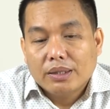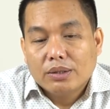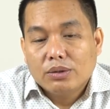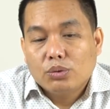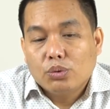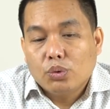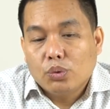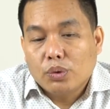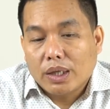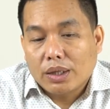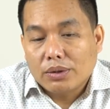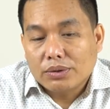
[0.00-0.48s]

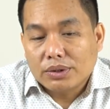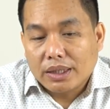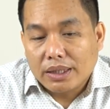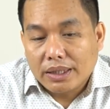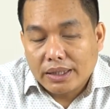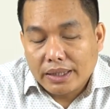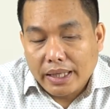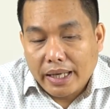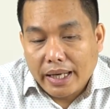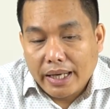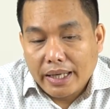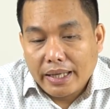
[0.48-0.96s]

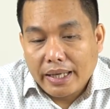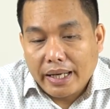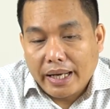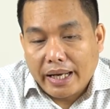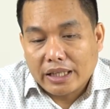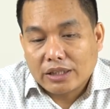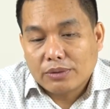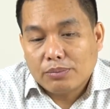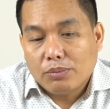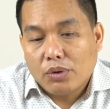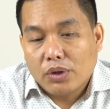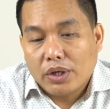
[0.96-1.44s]
2010,
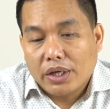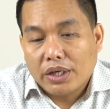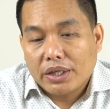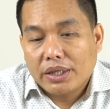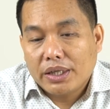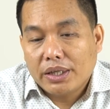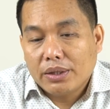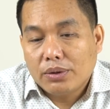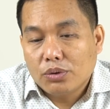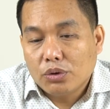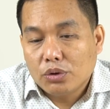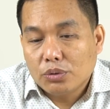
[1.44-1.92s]
Small
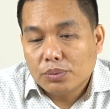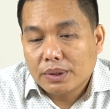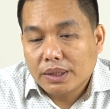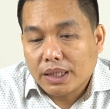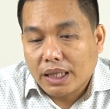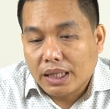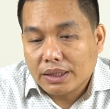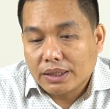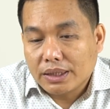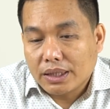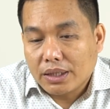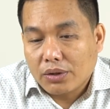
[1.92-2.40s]
Ethnic Groups
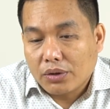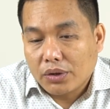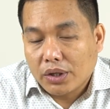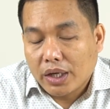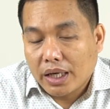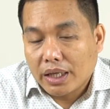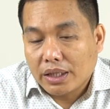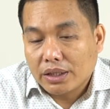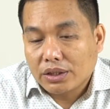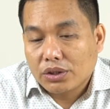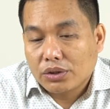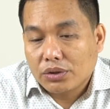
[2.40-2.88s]
Cultural
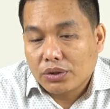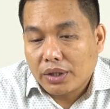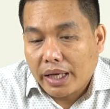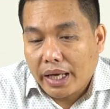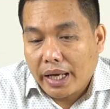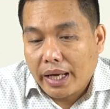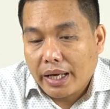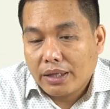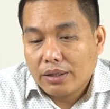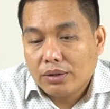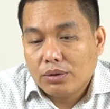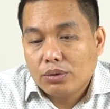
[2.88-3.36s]
Organization
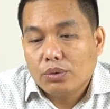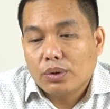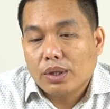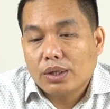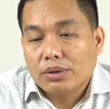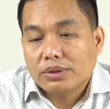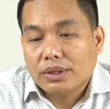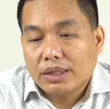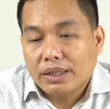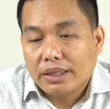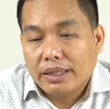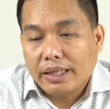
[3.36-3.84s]
Act
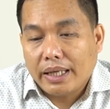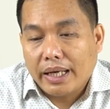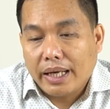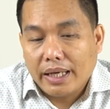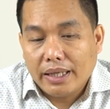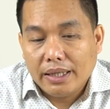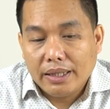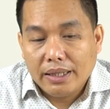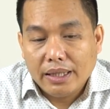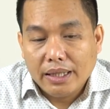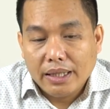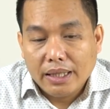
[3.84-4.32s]

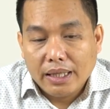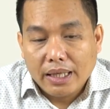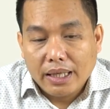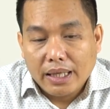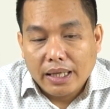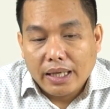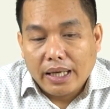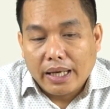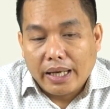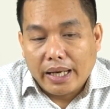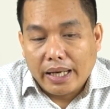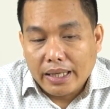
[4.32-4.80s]
2010,
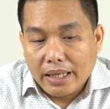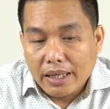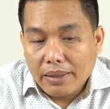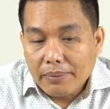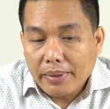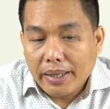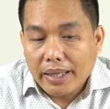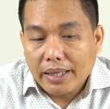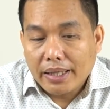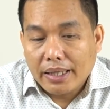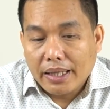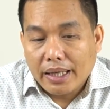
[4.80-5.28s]
and
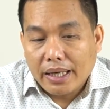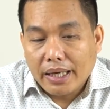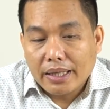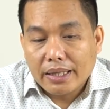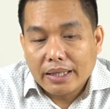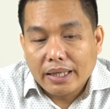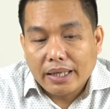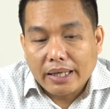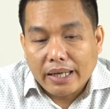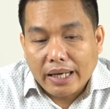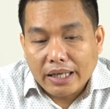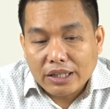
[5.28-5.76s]
even in
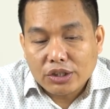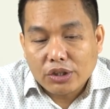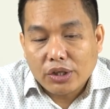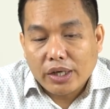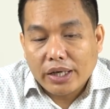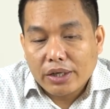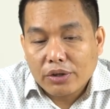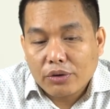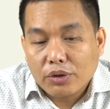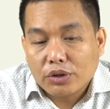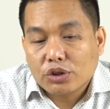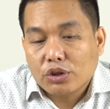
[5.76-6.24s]
the National
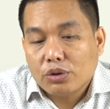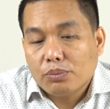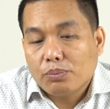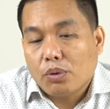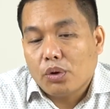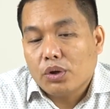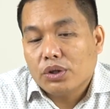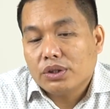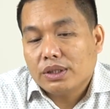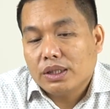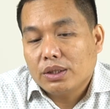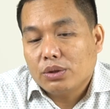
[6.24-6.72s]
Education
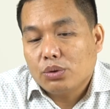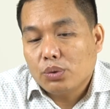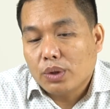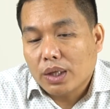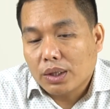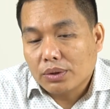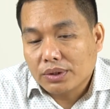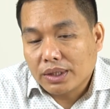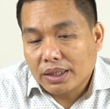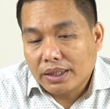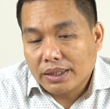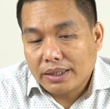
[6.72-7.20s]
Policy
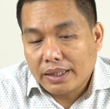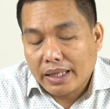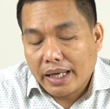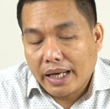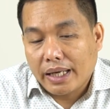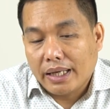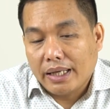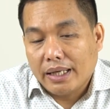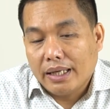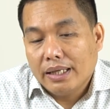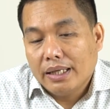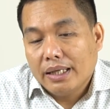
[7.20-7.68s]

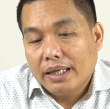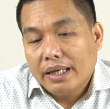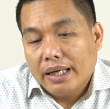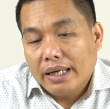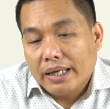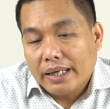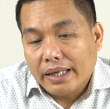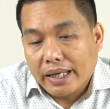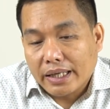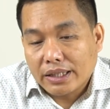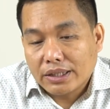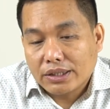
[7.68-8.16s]
2010,
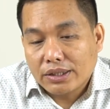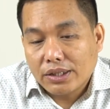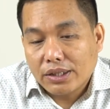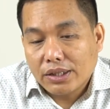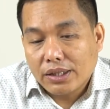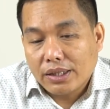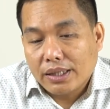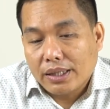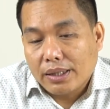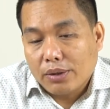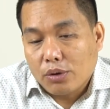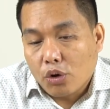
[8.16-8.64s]

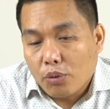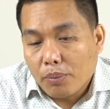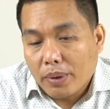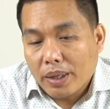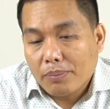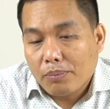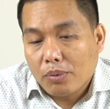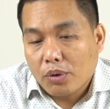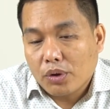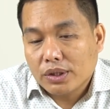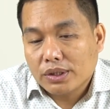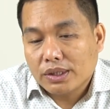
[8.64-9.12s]
National
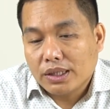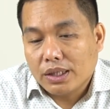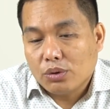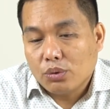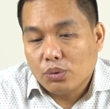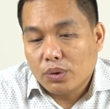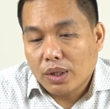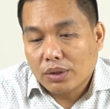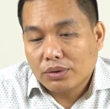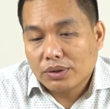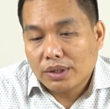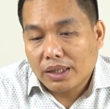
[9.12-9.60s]
Women Policy
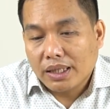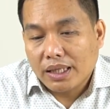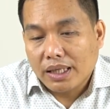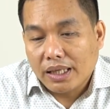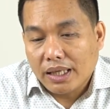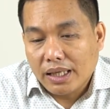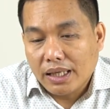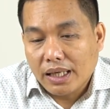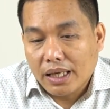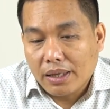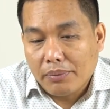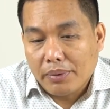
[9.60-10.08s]

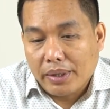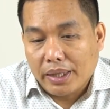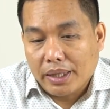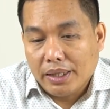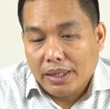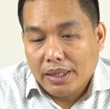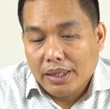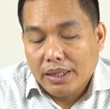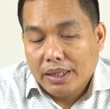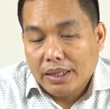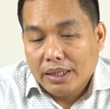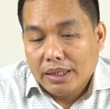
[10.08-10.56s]

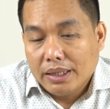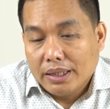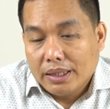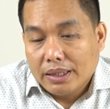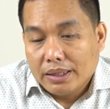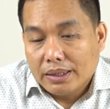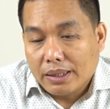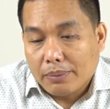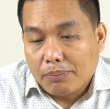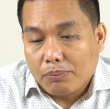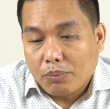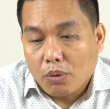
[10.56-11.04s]
2011,
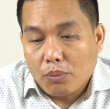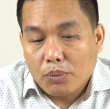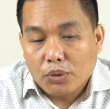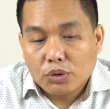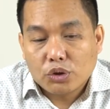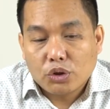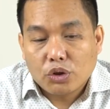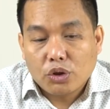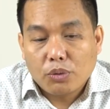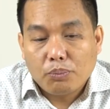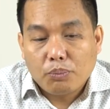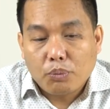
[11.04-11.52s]
the
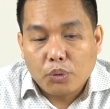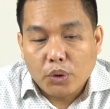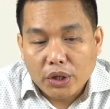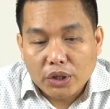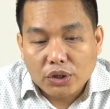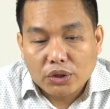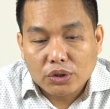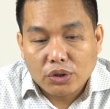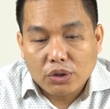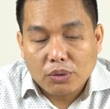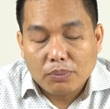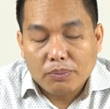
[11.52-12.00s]
promotion of
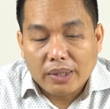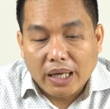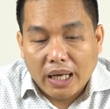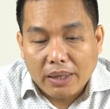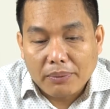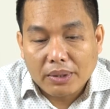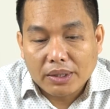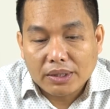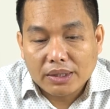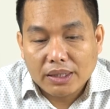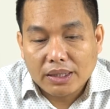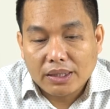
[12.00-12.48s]
protection of
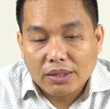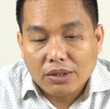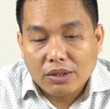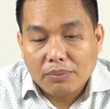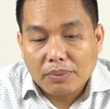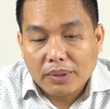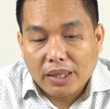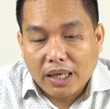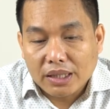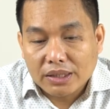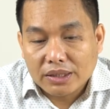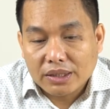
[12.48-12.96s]
diversity
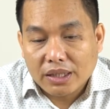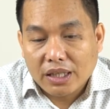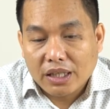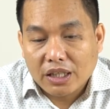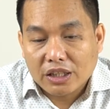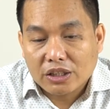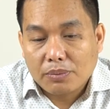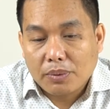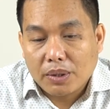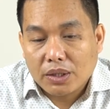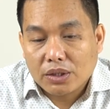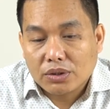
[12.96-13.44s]
of cultural
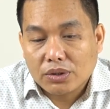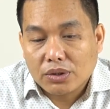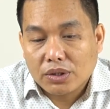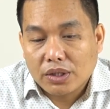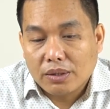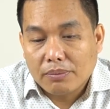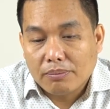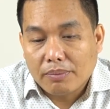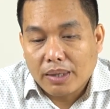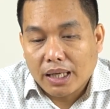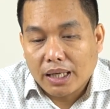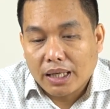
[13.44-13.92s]
expression
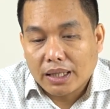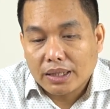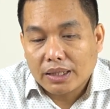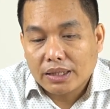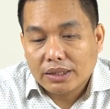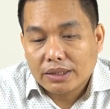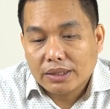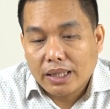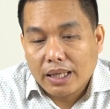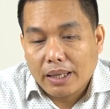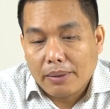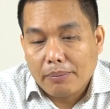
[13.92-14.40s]
in
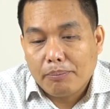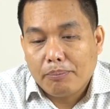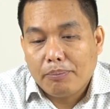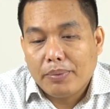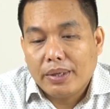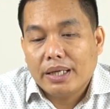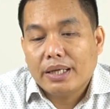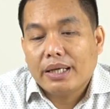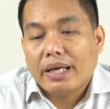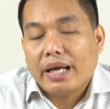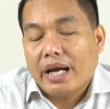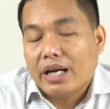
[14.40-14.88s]
Bangladesh have
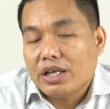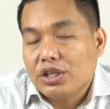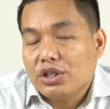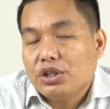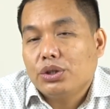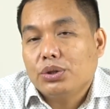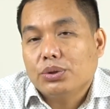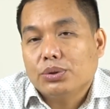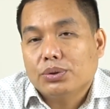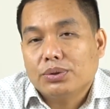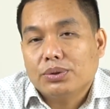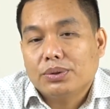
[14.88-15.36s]
been
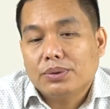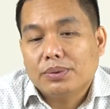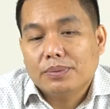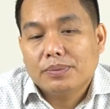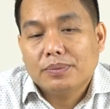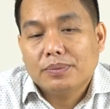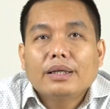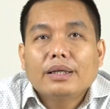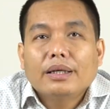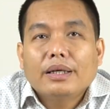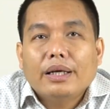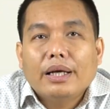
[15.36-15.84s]
ensured.
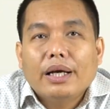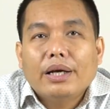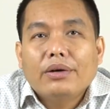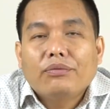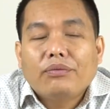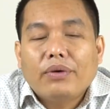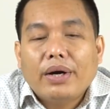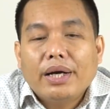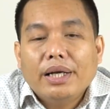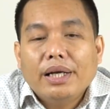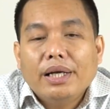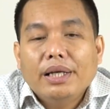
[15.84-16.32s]
And
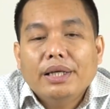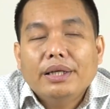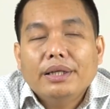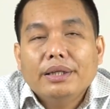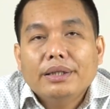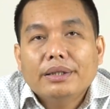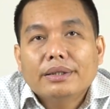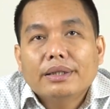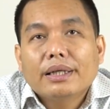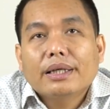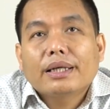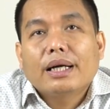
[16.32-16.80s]

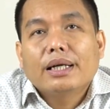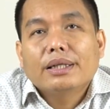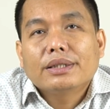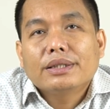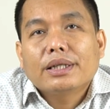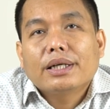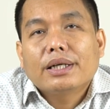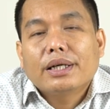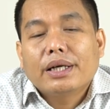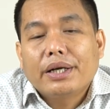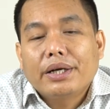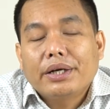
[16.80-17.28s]
finally, the
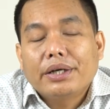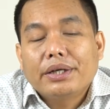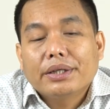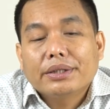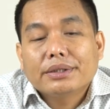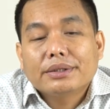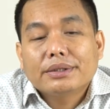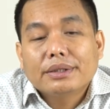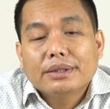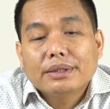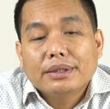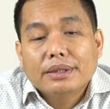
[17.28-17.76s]
cultural
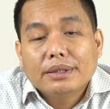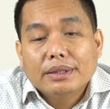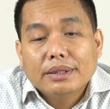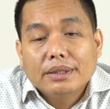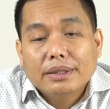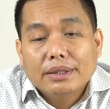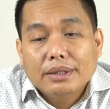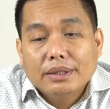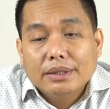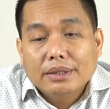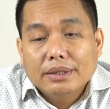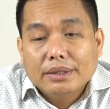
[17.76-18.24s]
heritage.
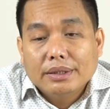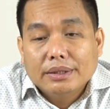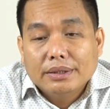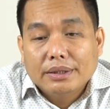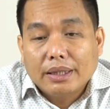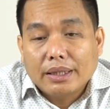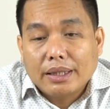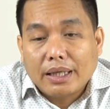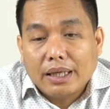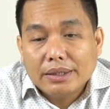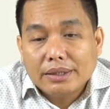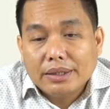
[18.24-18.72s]

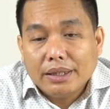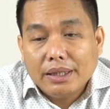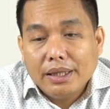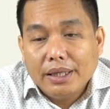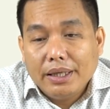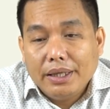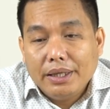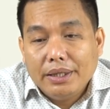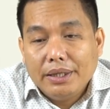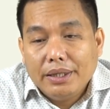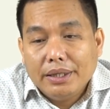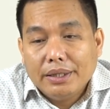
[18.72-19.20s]
The cultural
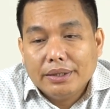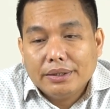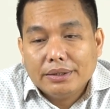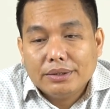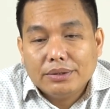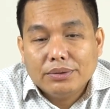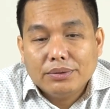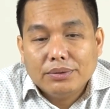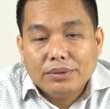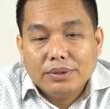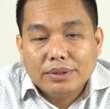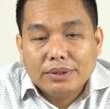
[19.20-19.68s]
heritage,
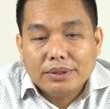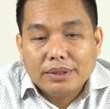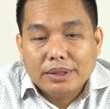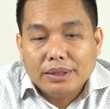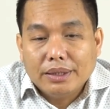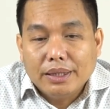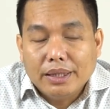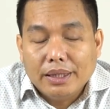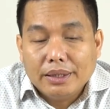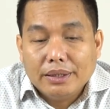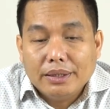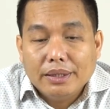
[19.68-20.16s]
we see
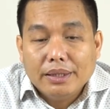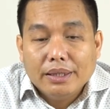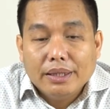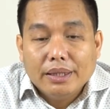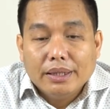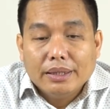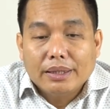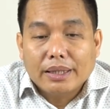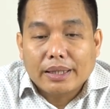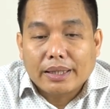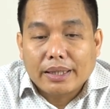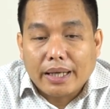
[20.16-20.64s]
that
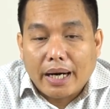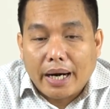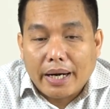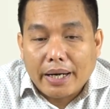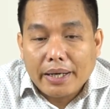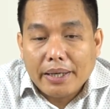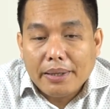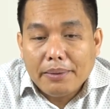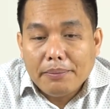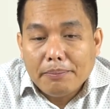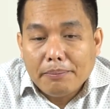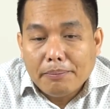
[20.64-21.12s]
the
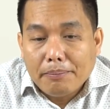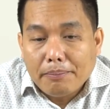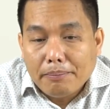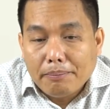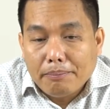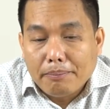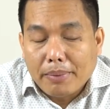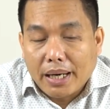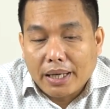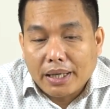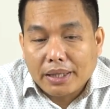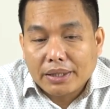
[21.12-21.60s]
current
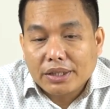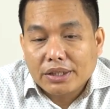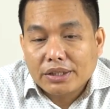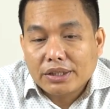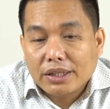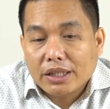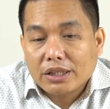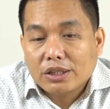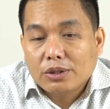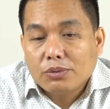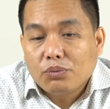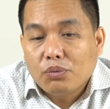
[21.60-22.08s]
Bangladesh
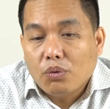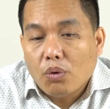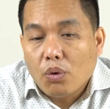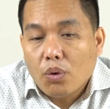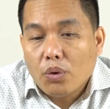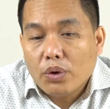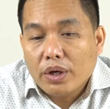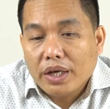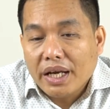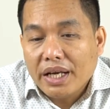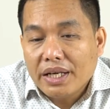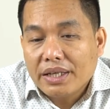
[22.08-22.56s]
has
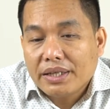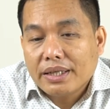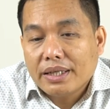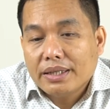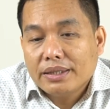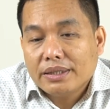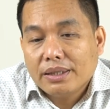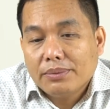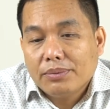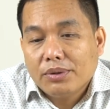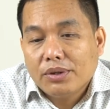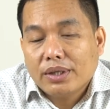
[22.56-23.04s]
4
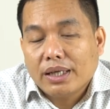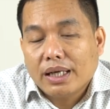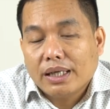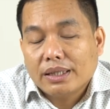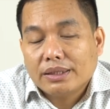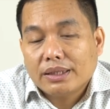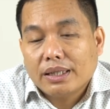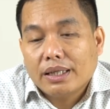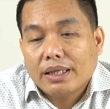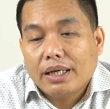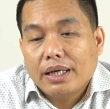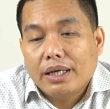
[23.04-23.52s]
intangible
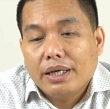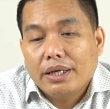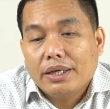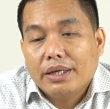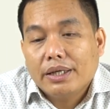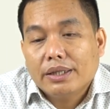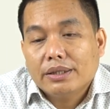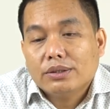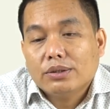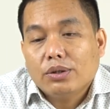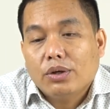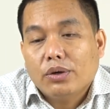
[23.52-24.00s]
cultural
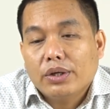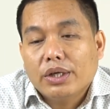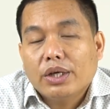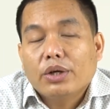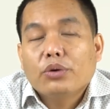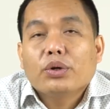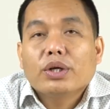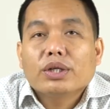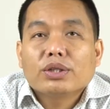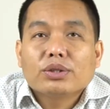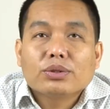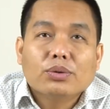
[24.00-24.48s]
heritage on
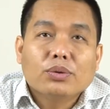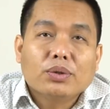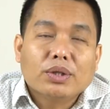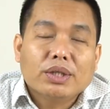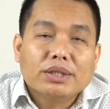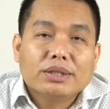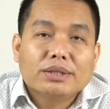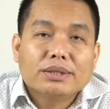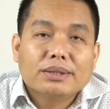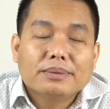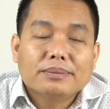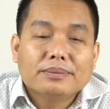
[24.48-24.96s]
UNESCO
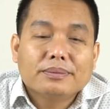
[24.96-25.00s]
list.